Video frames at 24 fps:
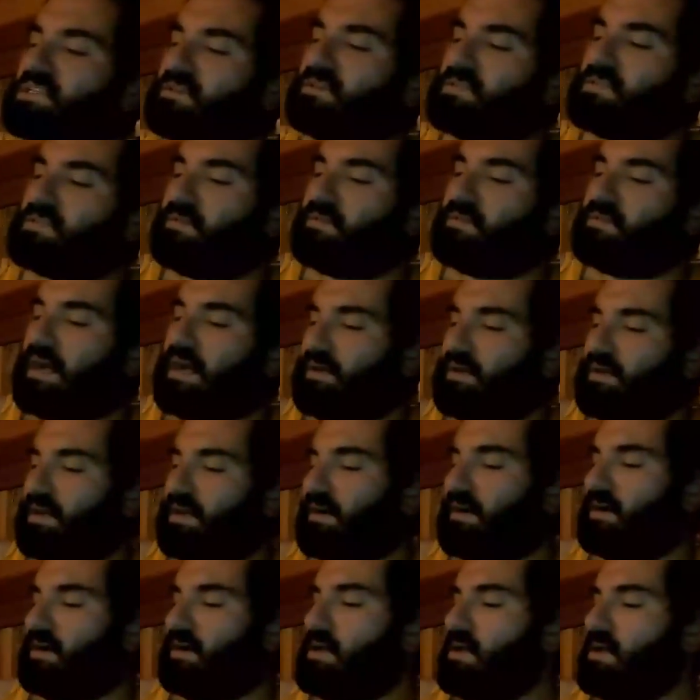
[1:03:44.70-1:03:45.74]
do it out
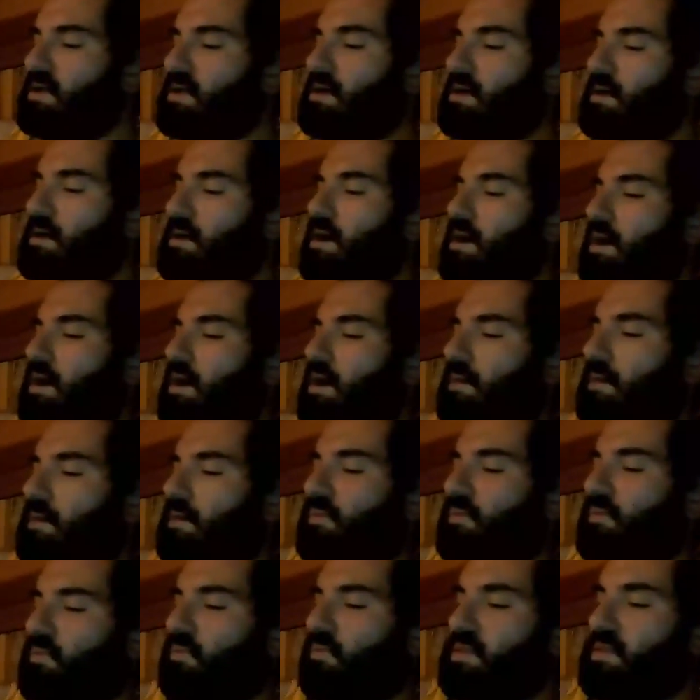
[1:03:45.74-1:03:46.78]
here.
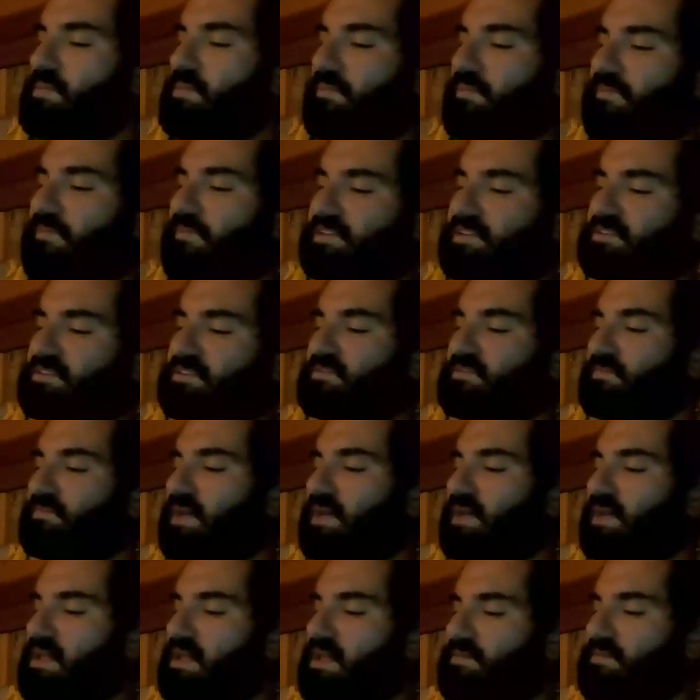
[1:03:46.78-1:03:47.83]
But one of the professors from
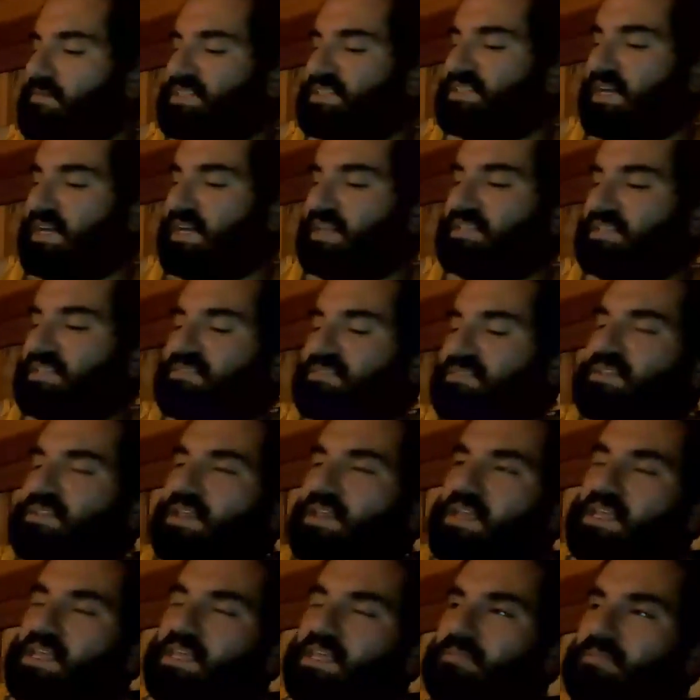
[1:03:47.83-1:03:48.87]
cognitive science used to
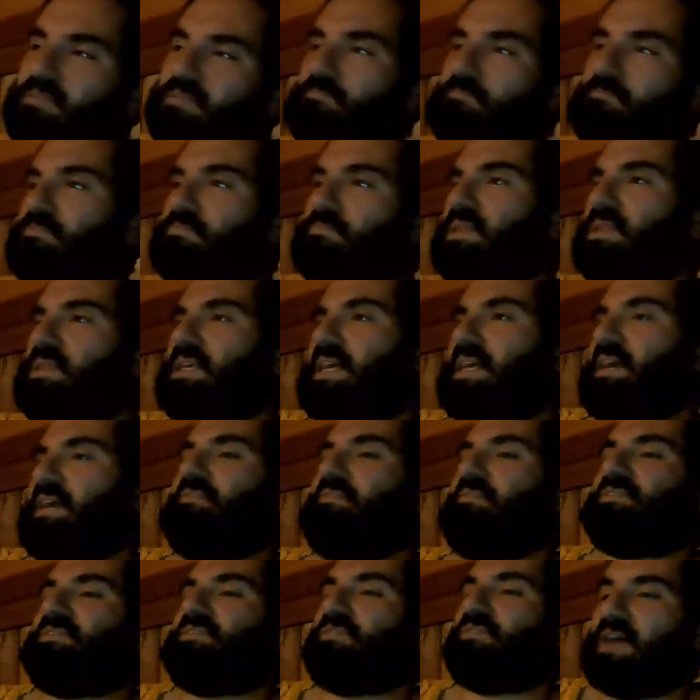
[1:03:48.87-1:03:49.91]
like
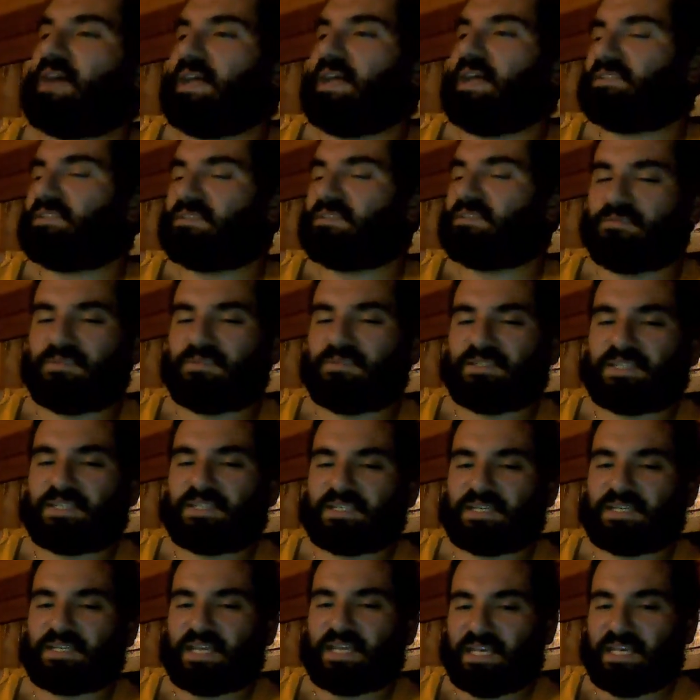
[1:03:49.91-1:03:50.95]
give his grad students
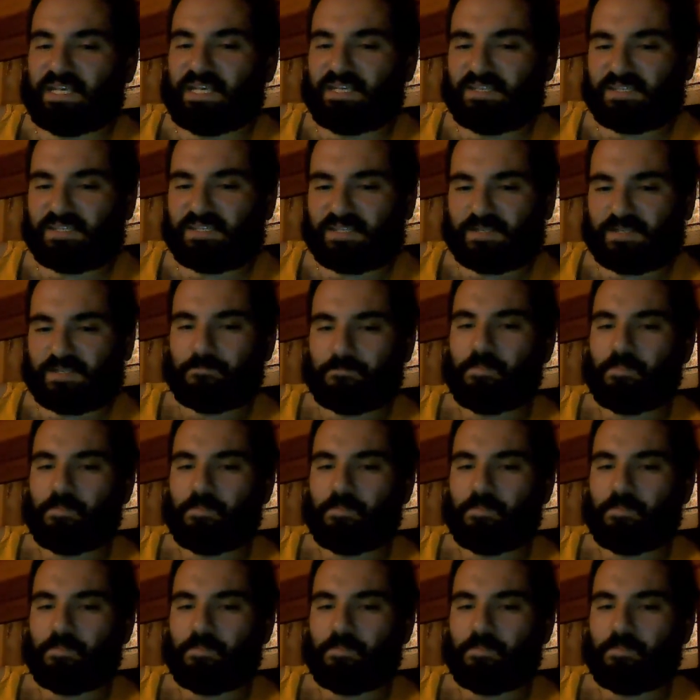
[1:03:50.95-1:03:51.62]
his keys.